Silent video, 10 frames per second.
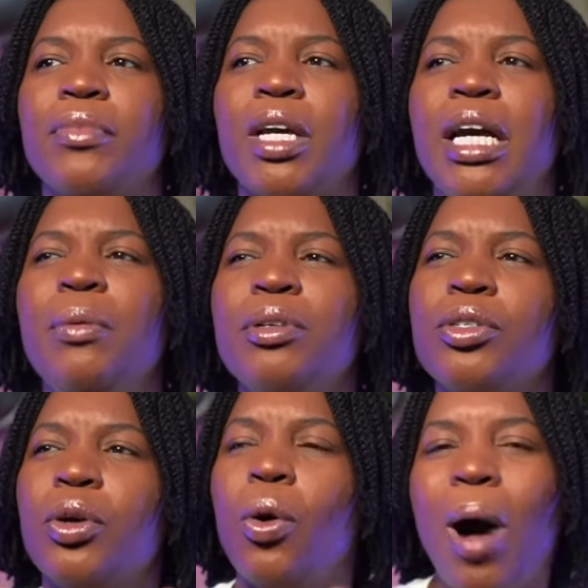He was
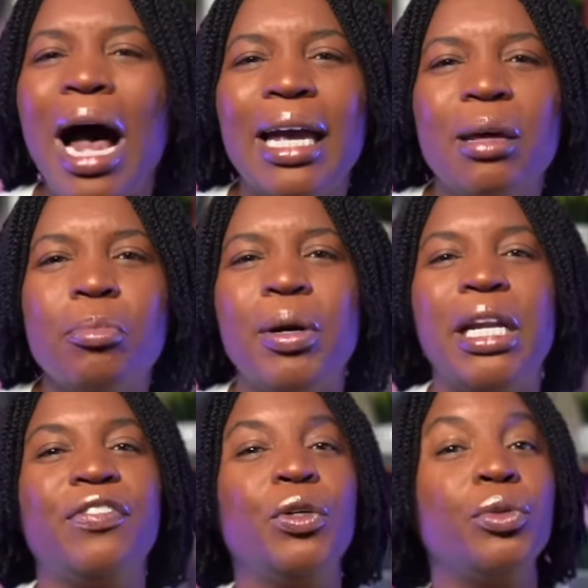quiet, but
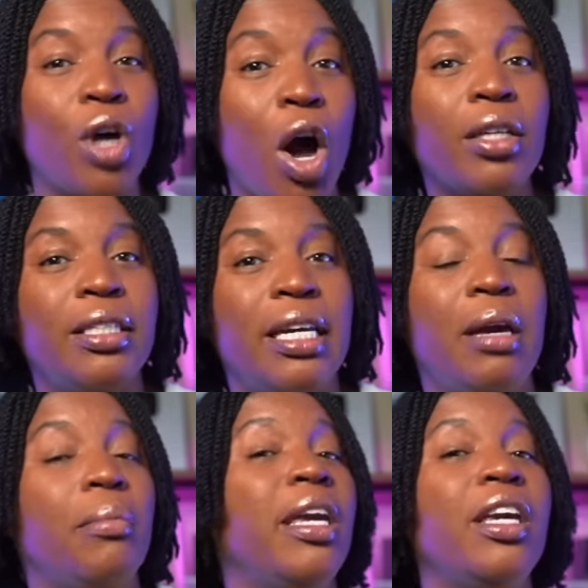if you talked to
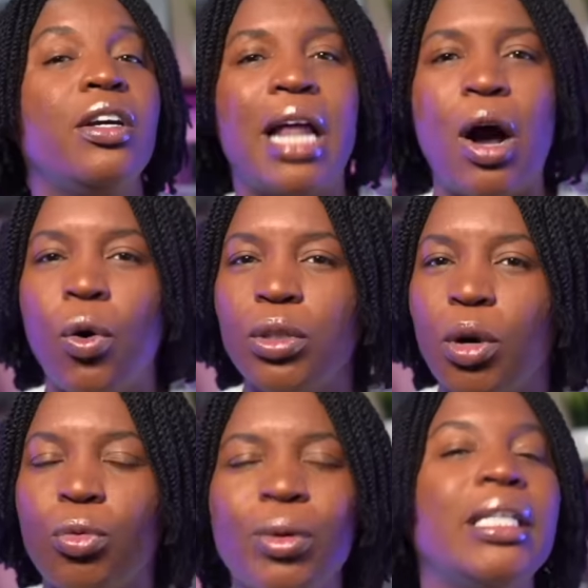him, he could hold a
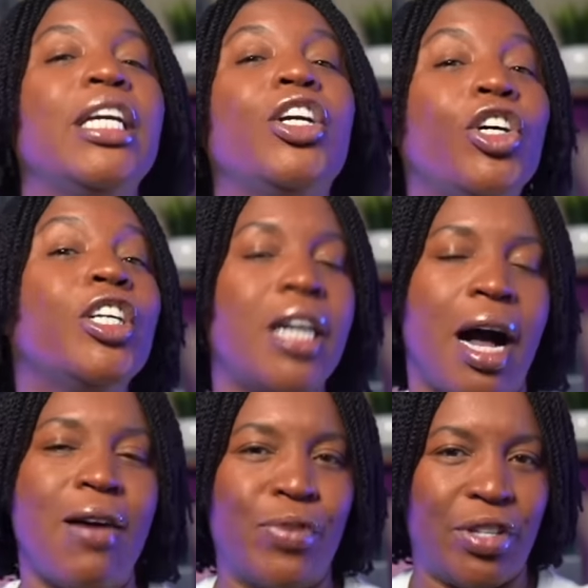really good
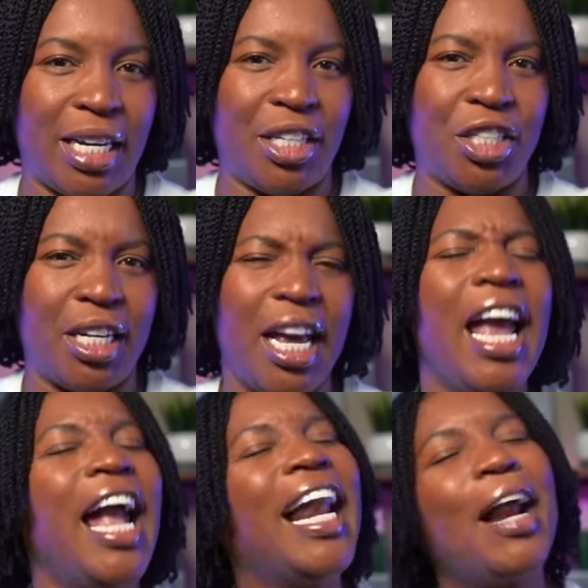conversation.
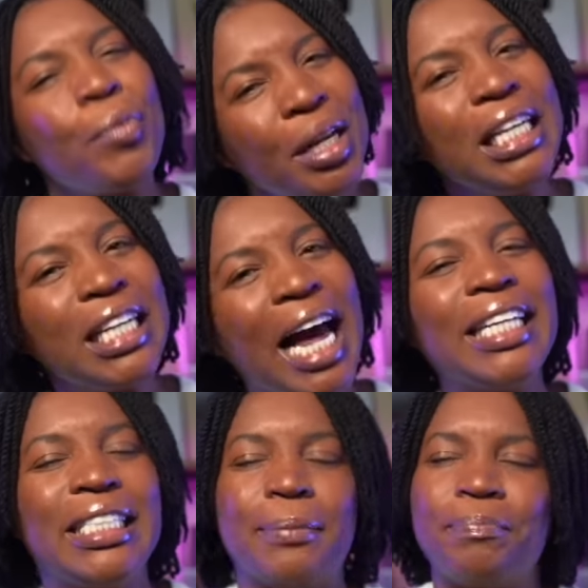And I really
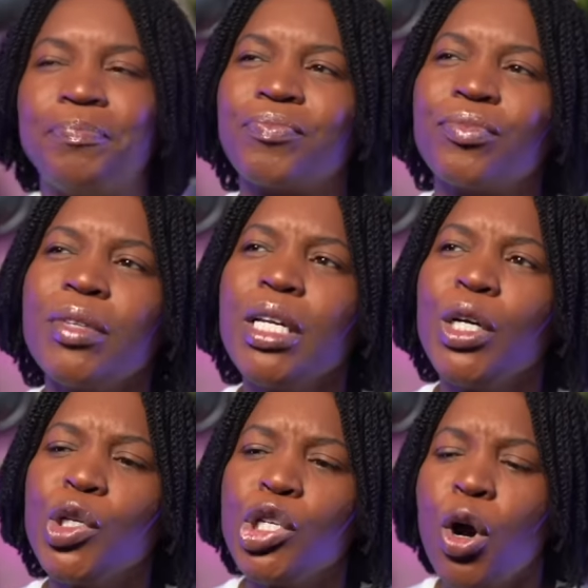liked him.
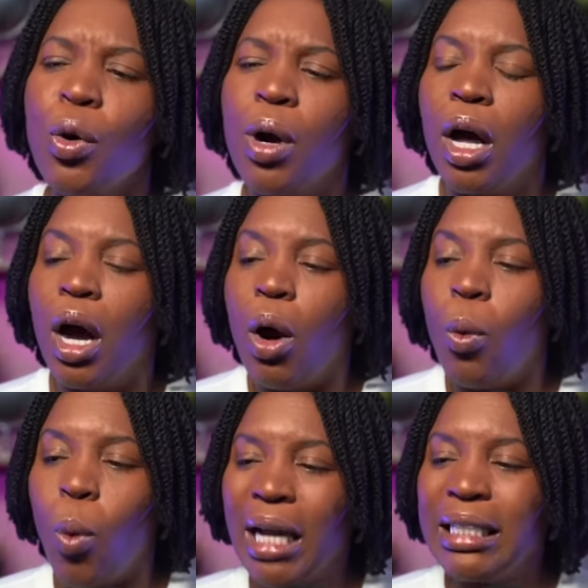So
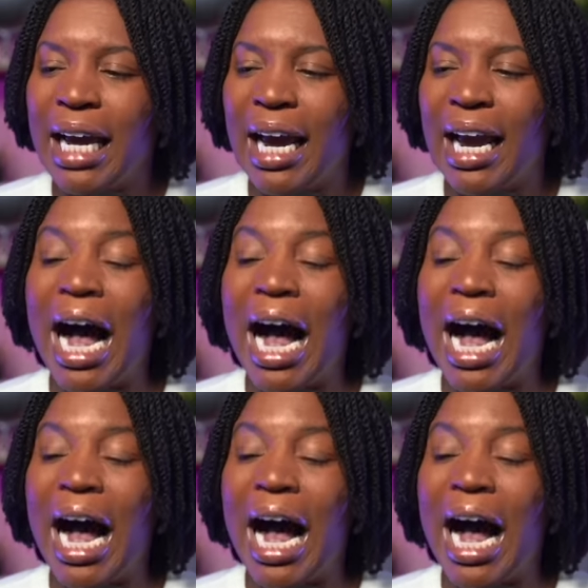one day,